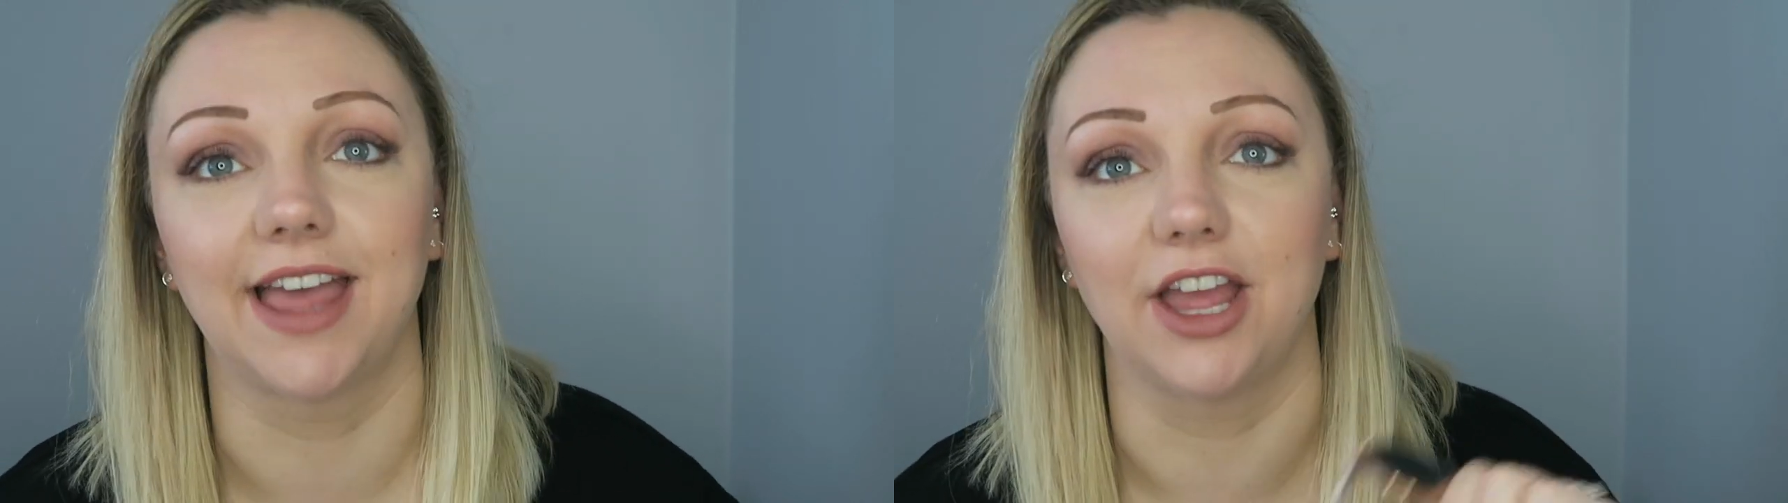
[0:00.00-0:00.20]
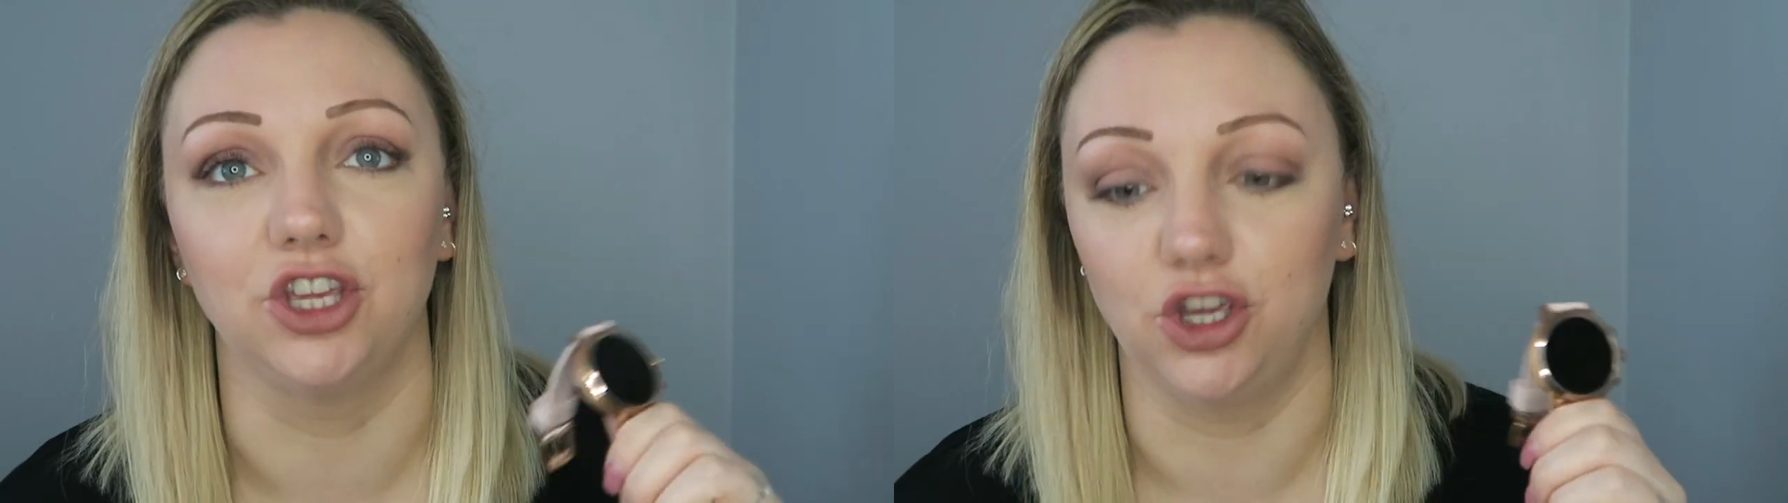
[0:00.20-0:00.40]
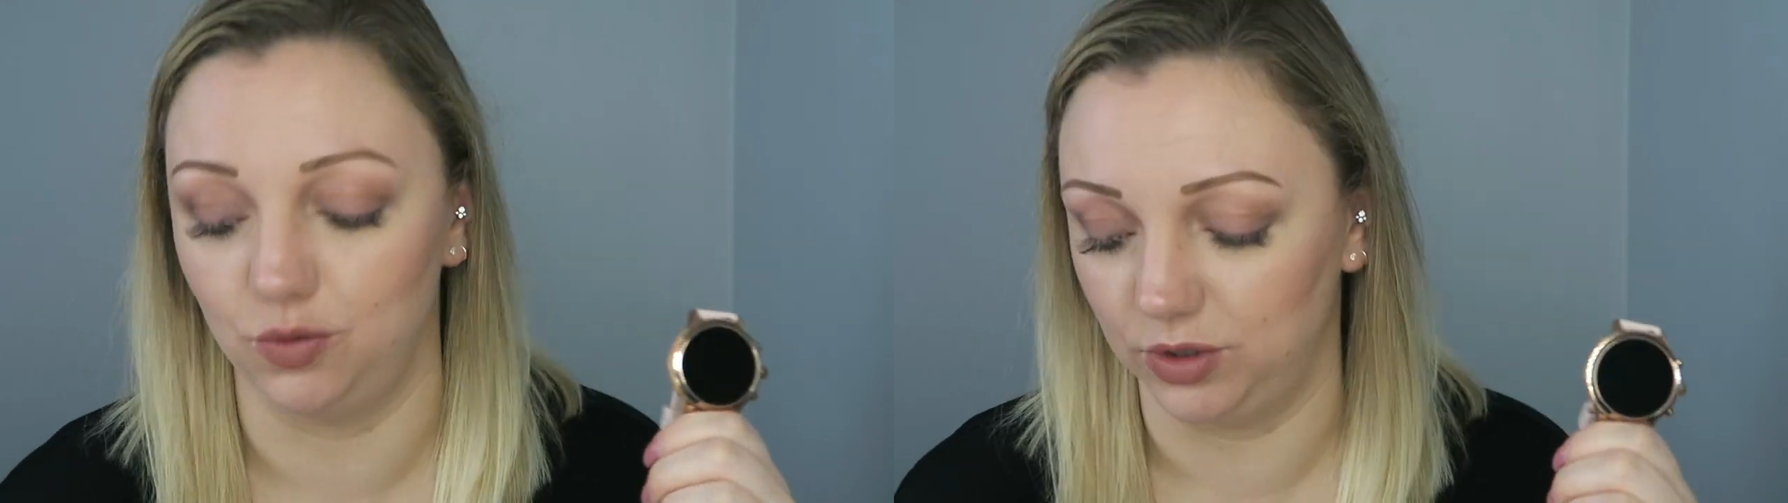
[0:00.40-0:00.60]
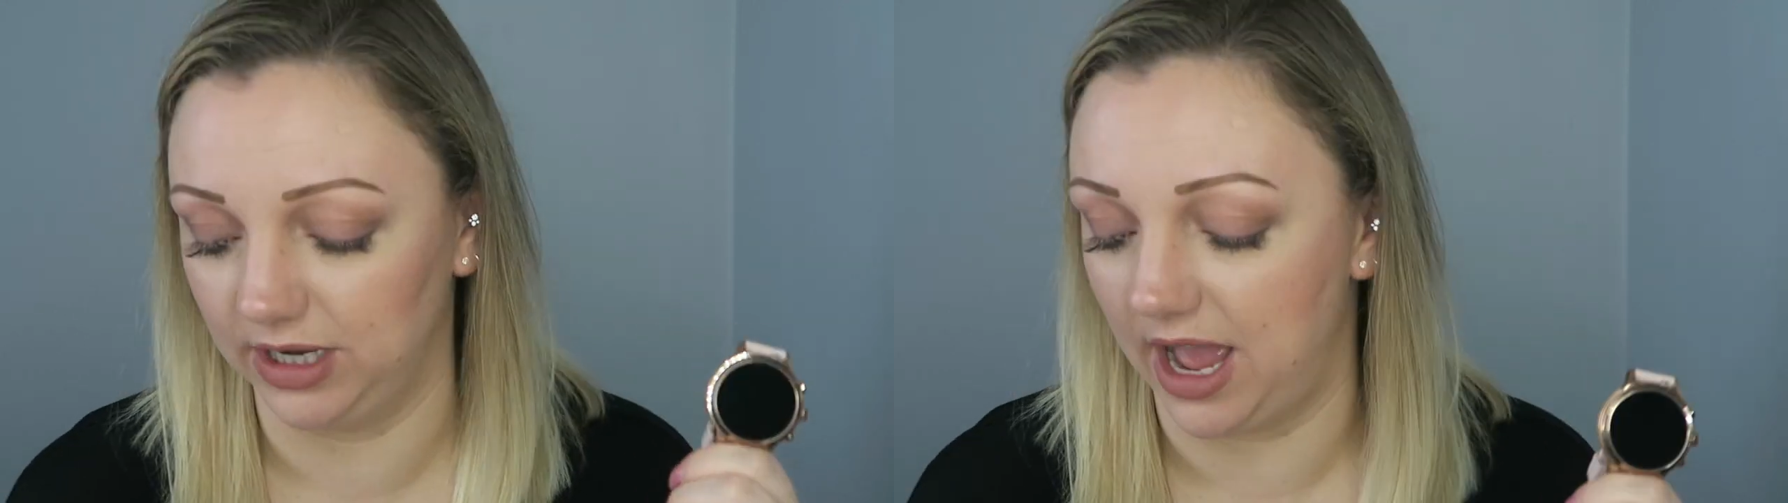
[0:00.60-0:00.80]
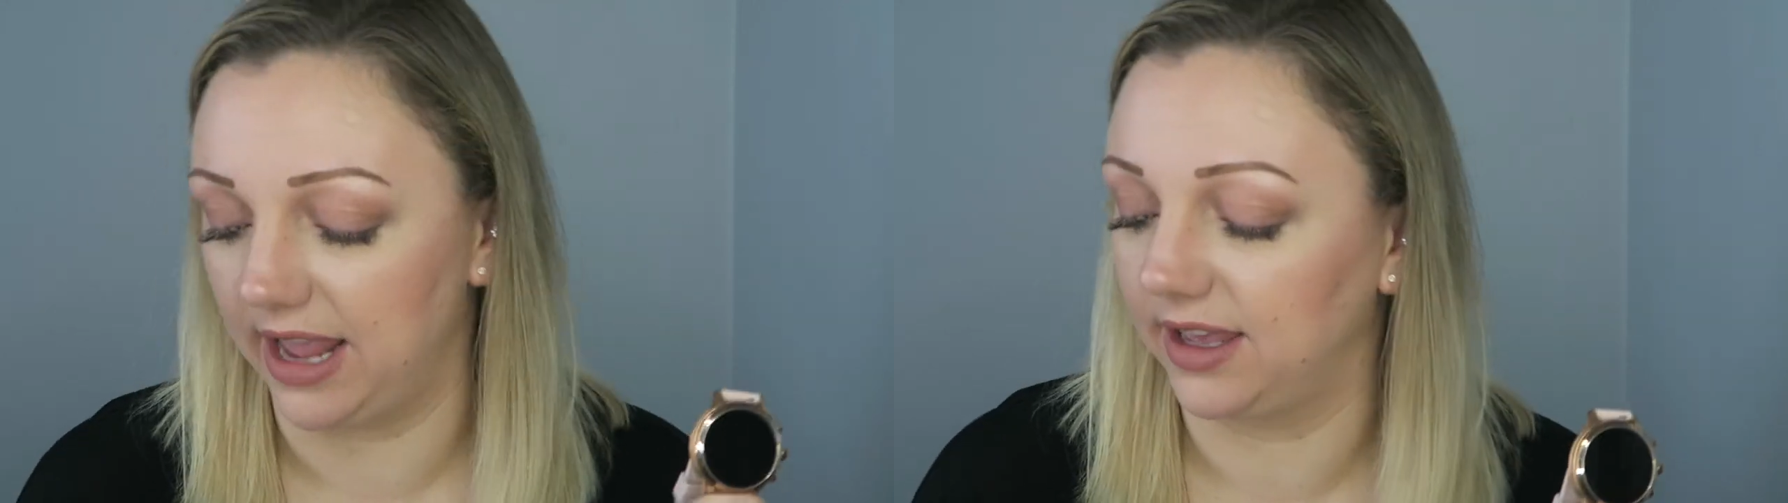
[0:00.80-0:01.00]
that you
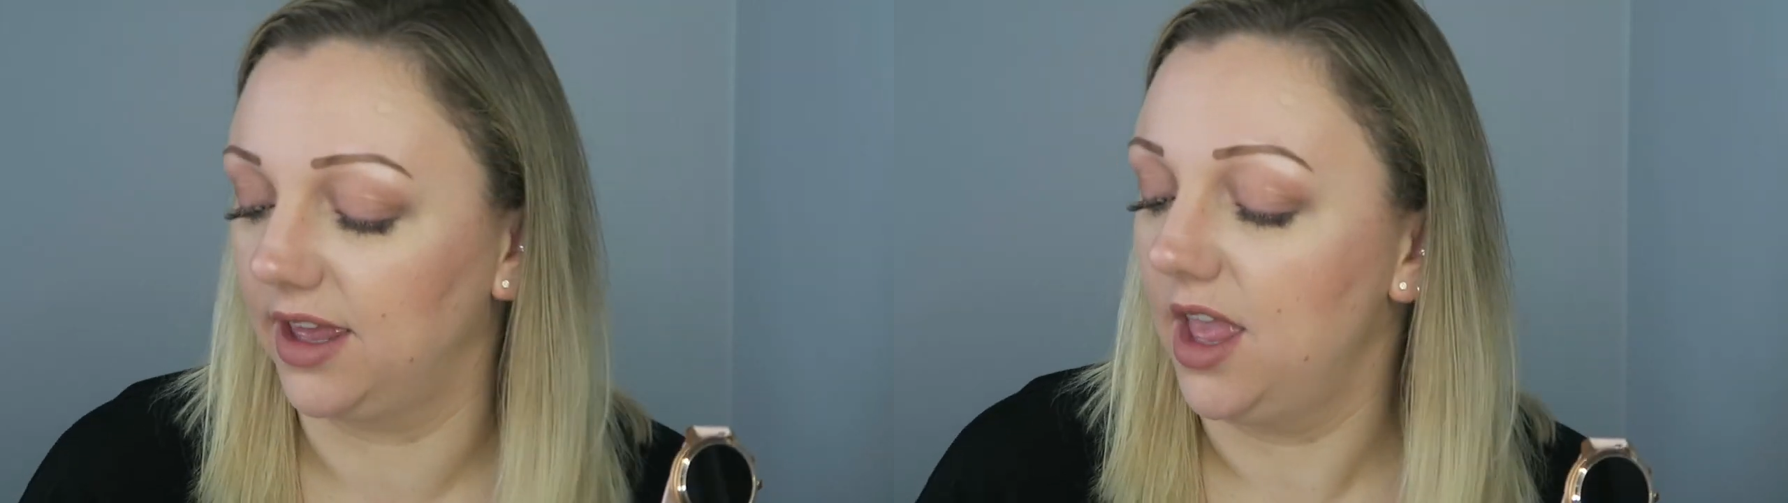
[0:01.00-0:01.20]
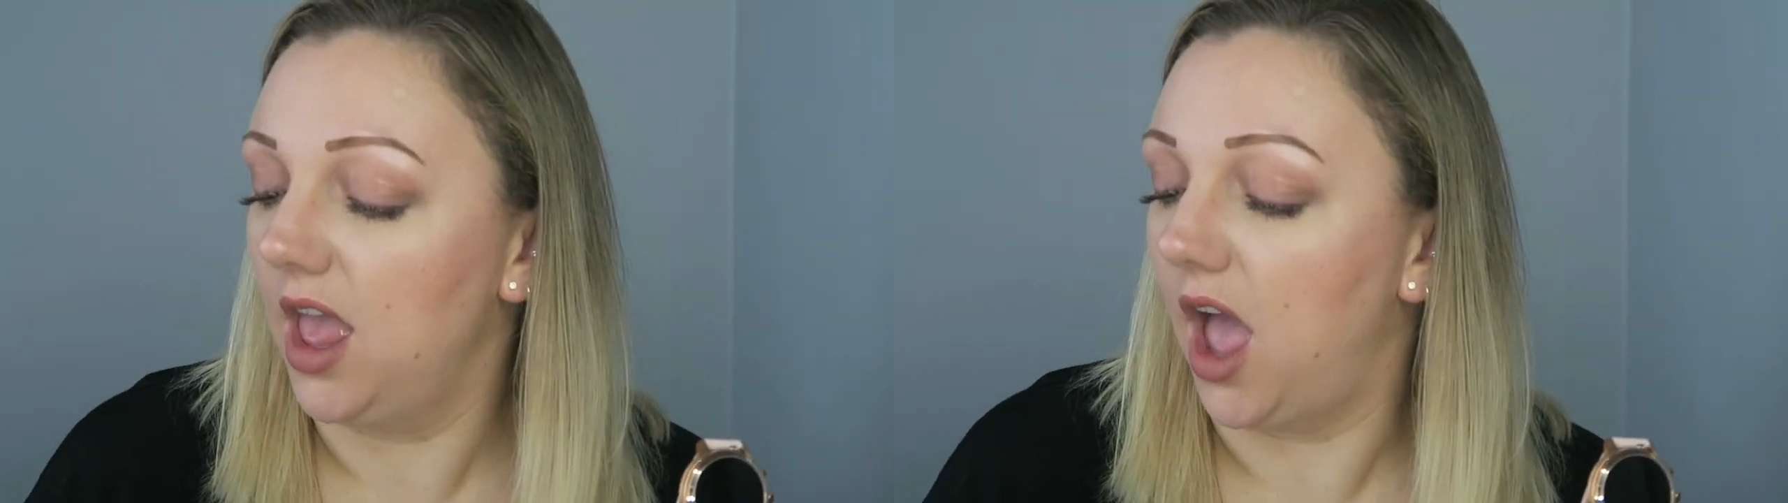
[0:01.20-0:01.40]
would like.